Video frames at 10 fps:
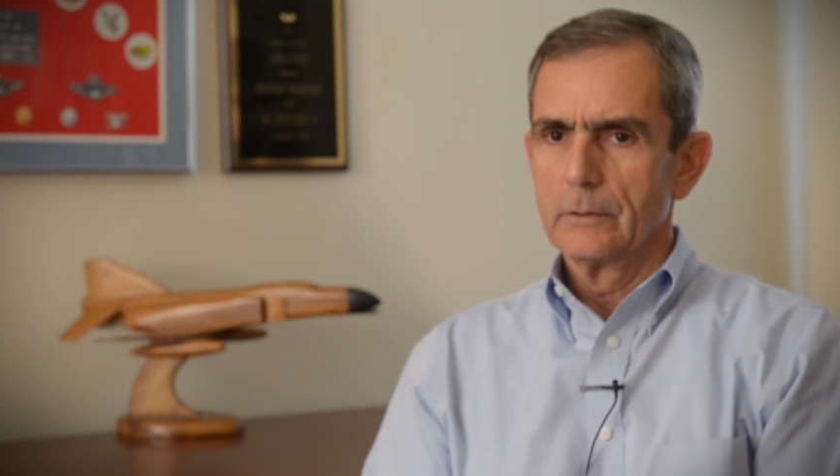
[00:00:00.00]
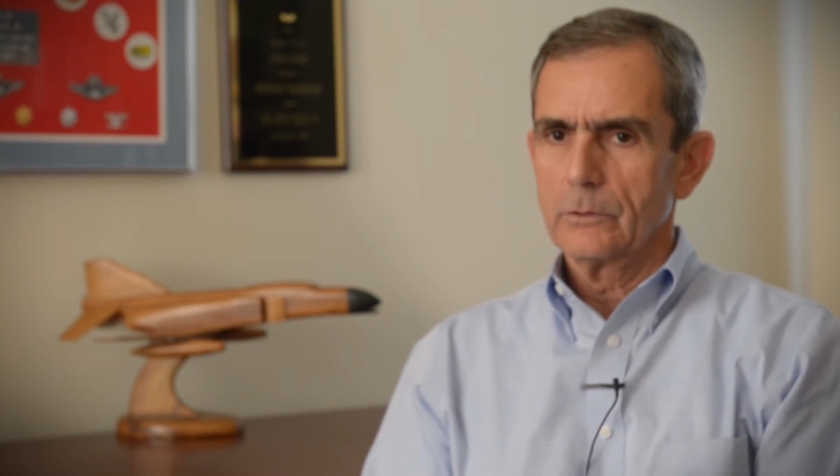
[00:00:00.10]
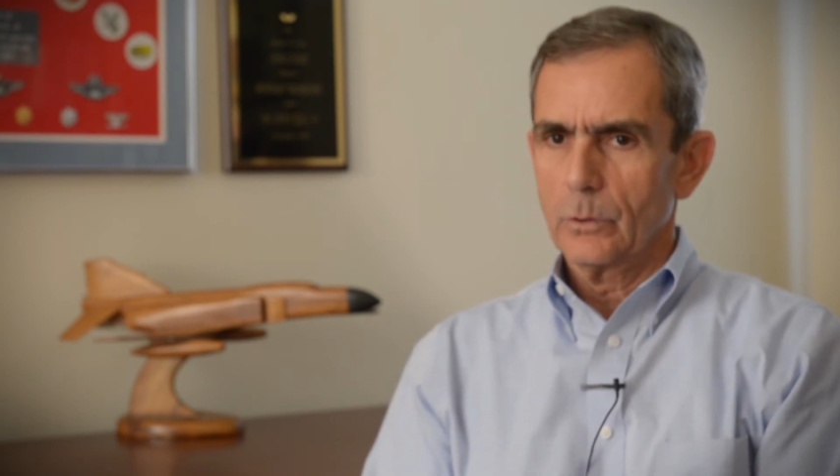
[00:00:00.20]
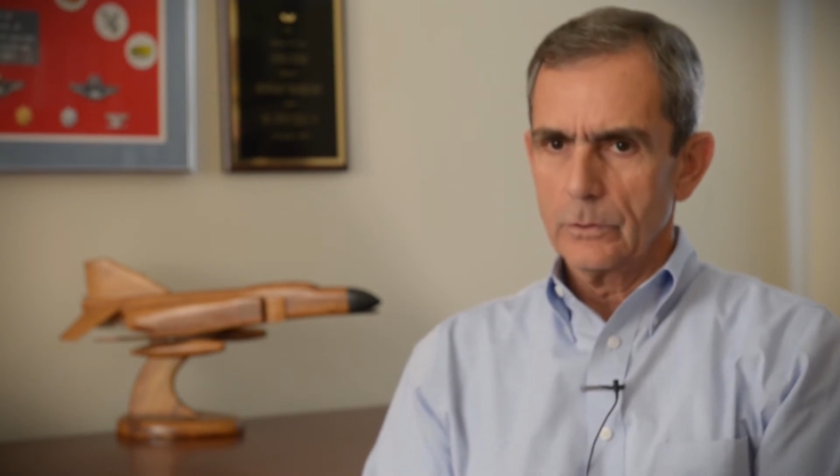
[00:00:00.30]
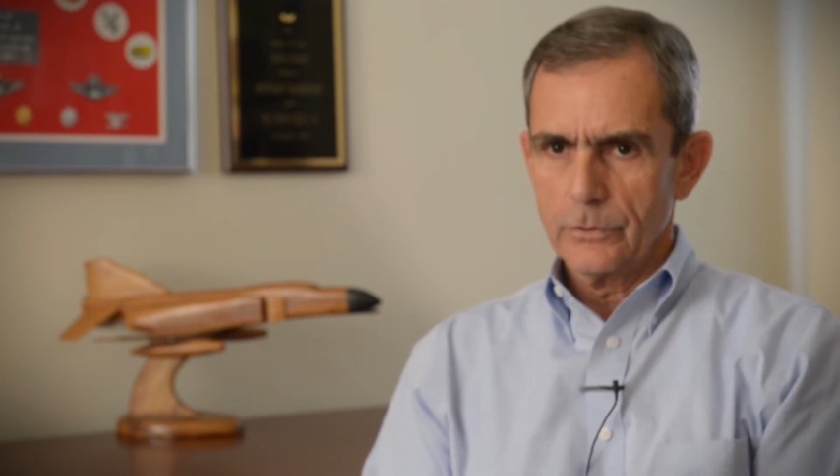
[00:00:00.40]

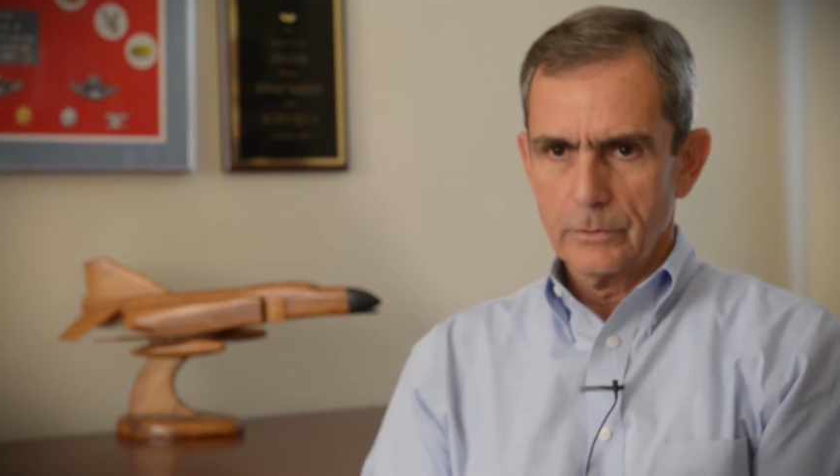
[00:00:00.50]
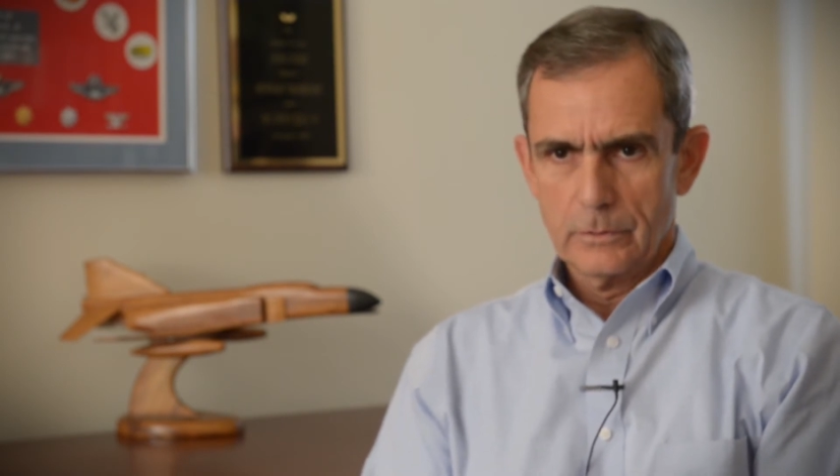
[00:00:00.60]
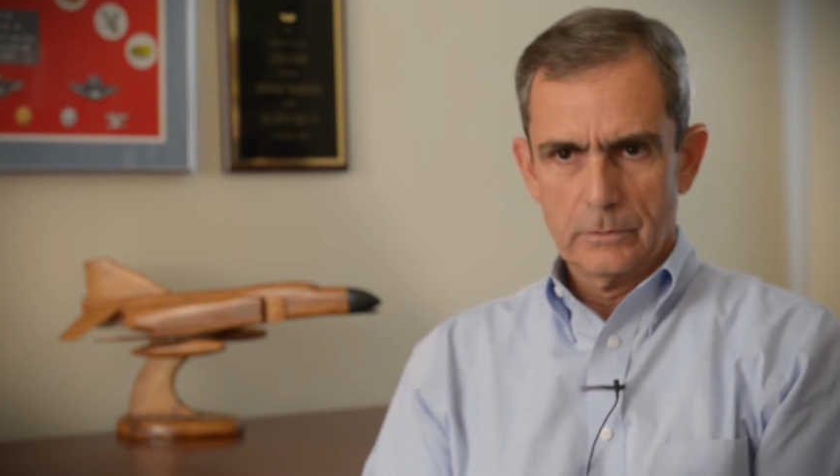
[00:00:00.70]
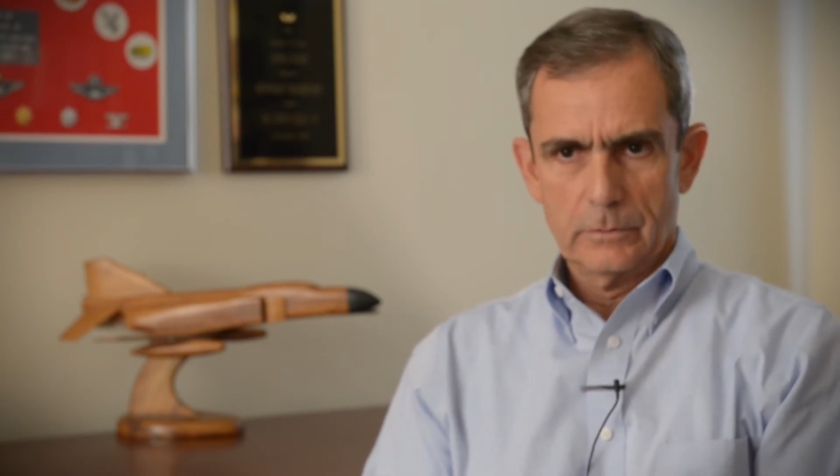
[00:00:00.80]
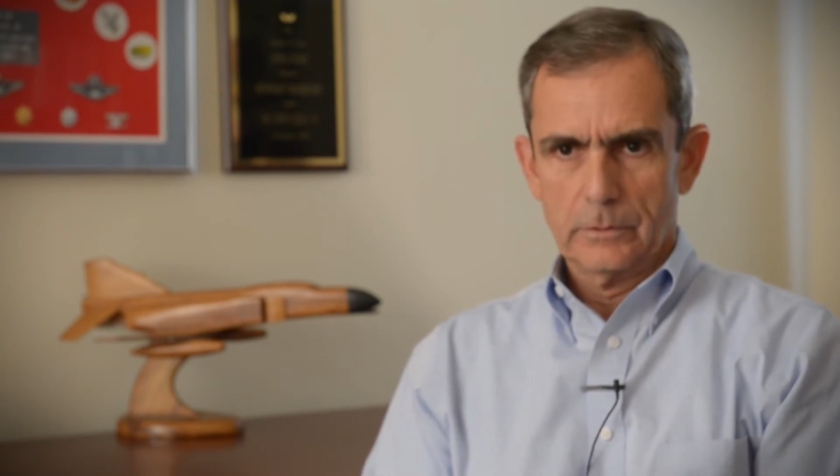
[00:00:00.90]

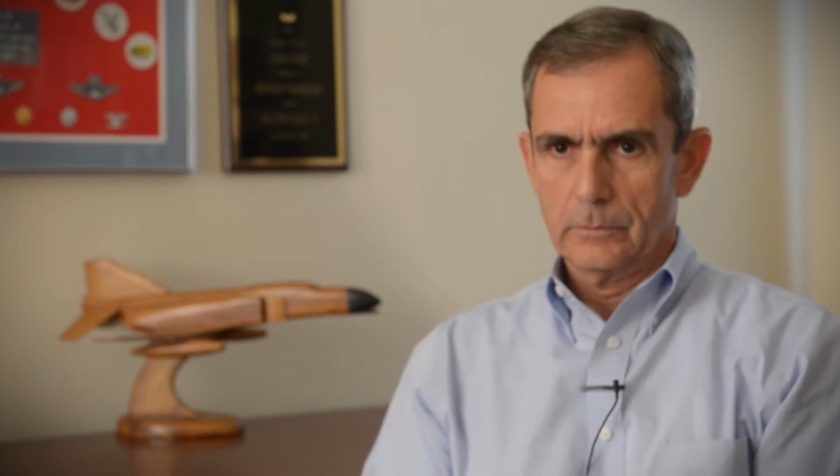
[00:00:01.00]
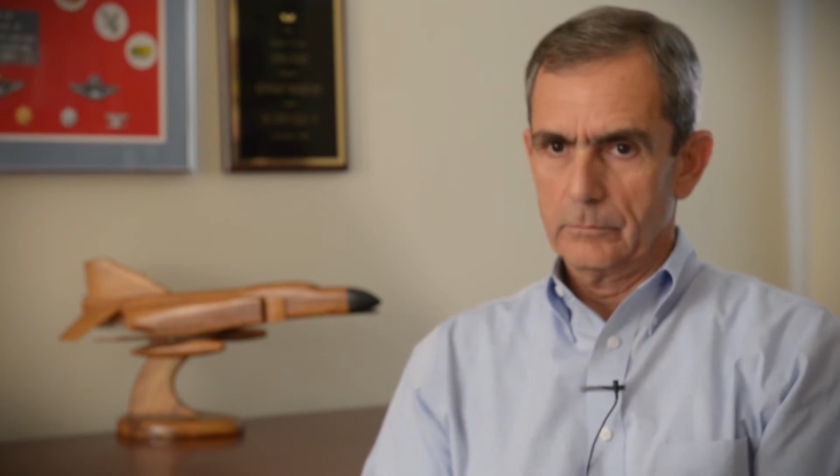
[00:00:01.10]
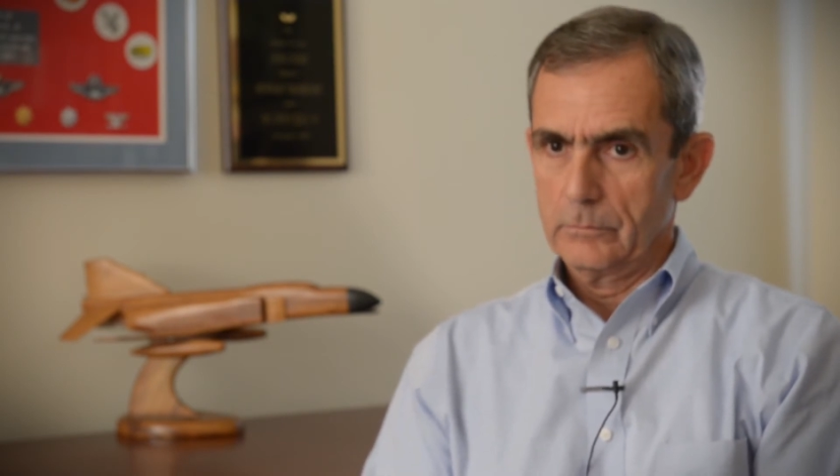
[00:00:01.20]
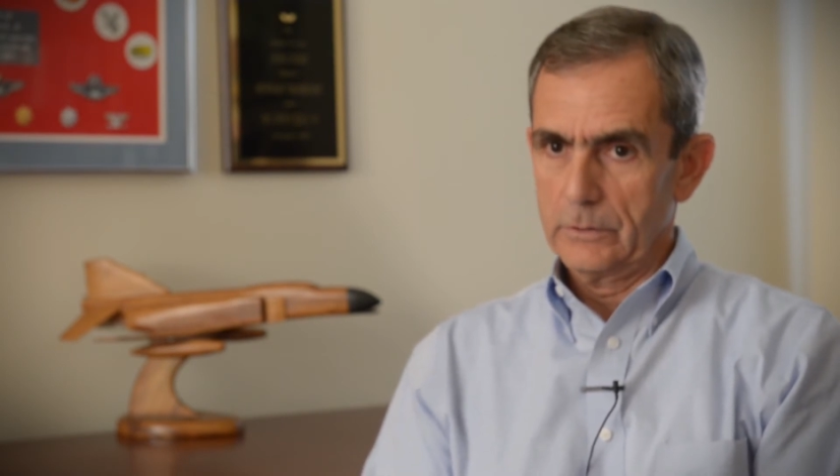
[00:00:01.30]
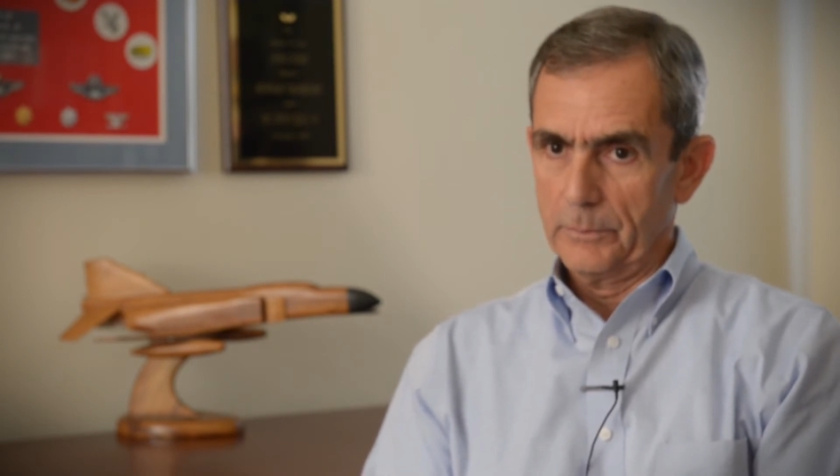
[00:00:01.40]
torture,
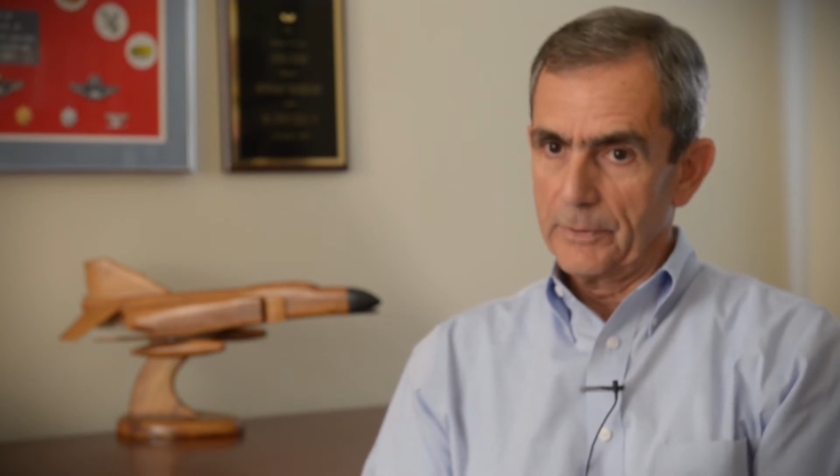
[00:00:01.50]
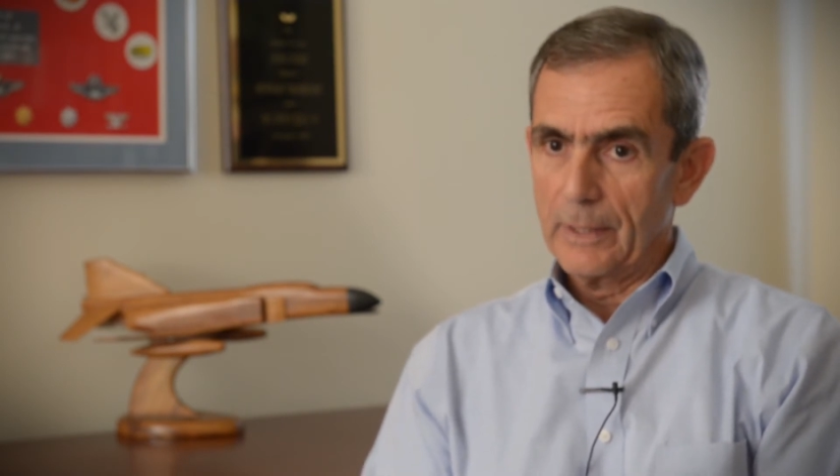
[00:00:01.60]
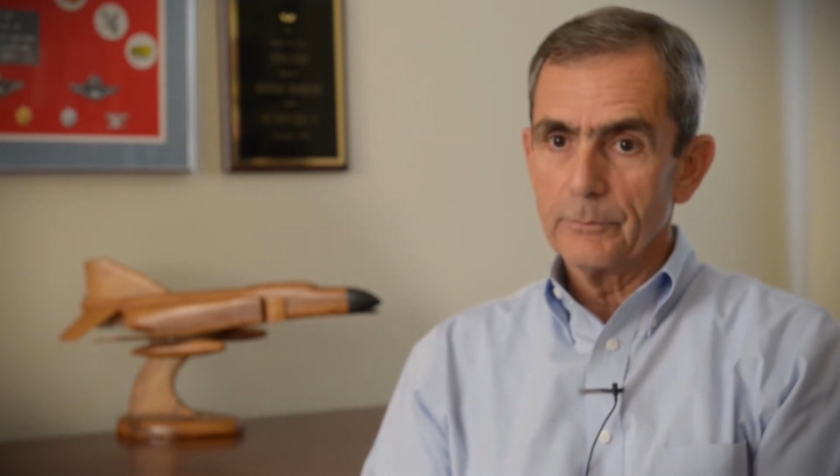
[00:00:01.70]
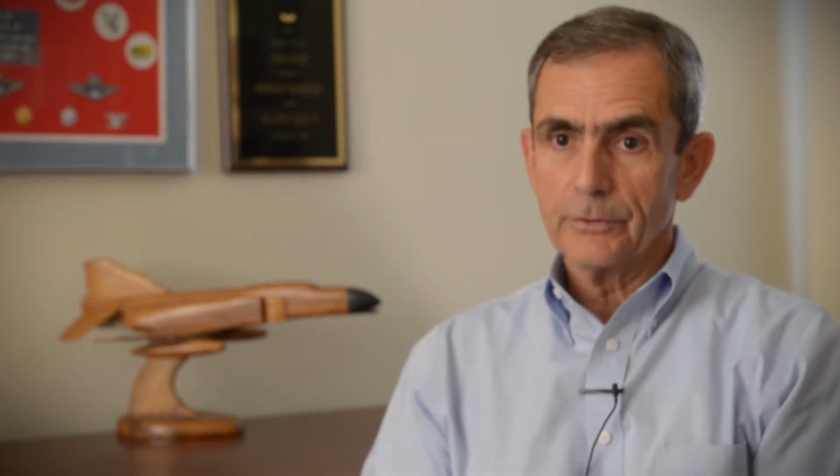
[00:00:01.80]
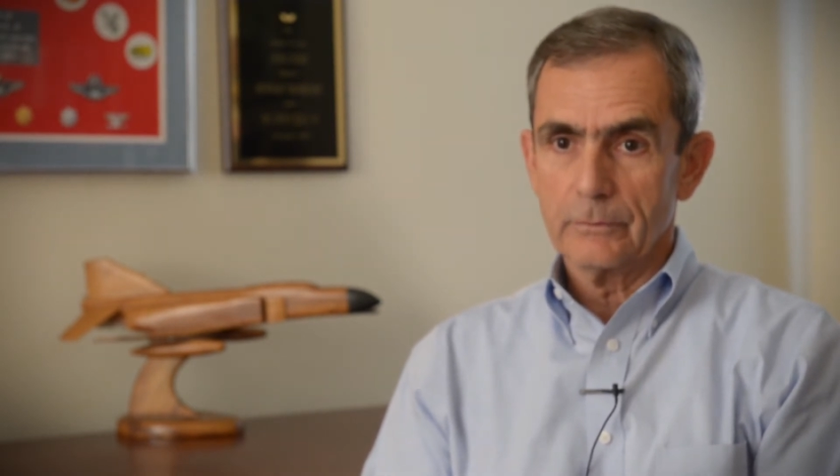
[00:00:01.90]
and
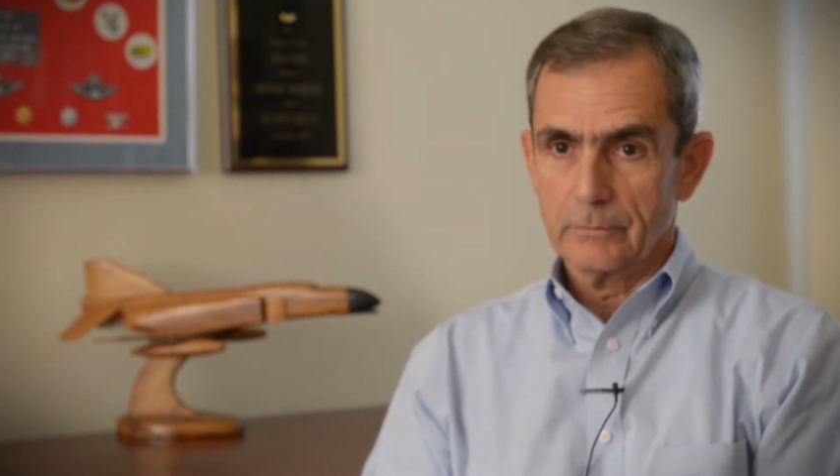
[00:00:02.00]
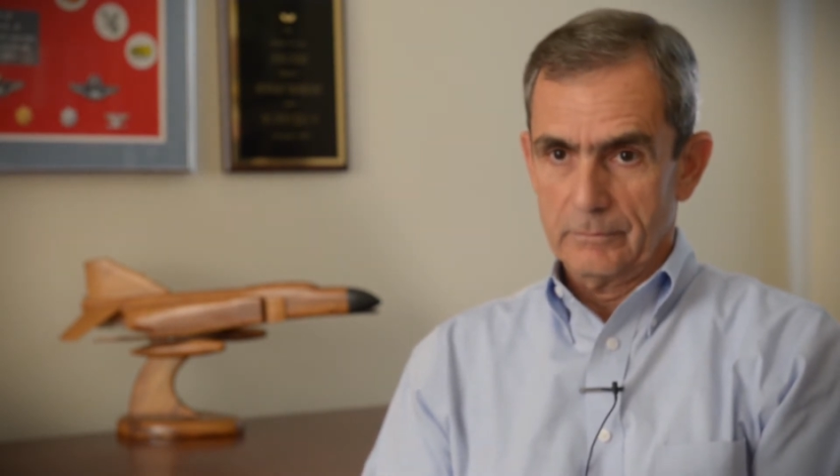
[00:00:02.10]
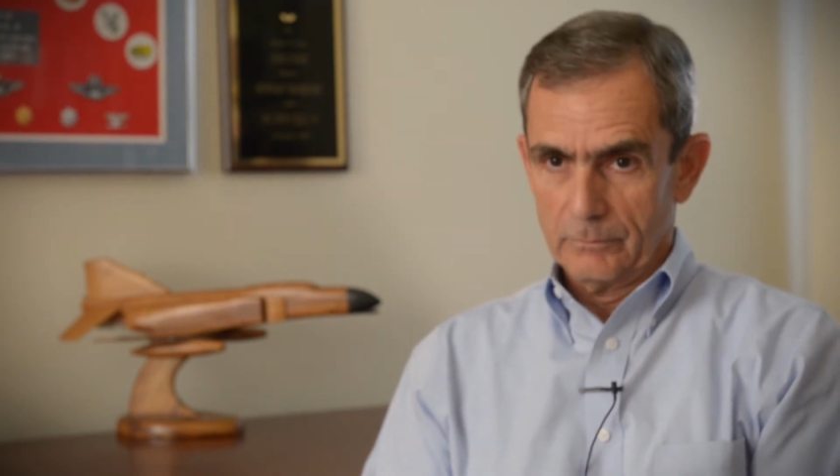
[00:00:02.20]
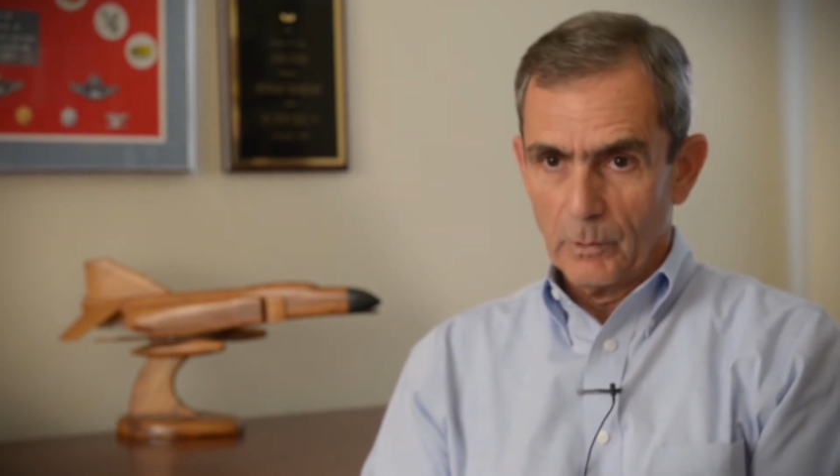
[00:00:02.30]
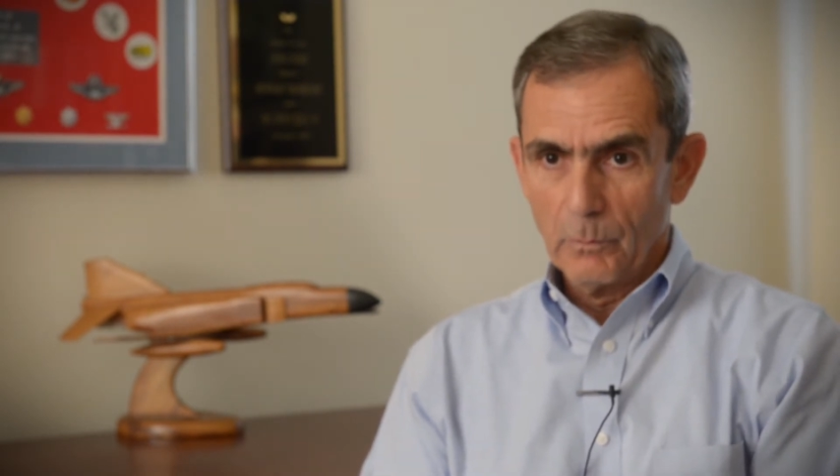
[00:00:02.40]
sometimes we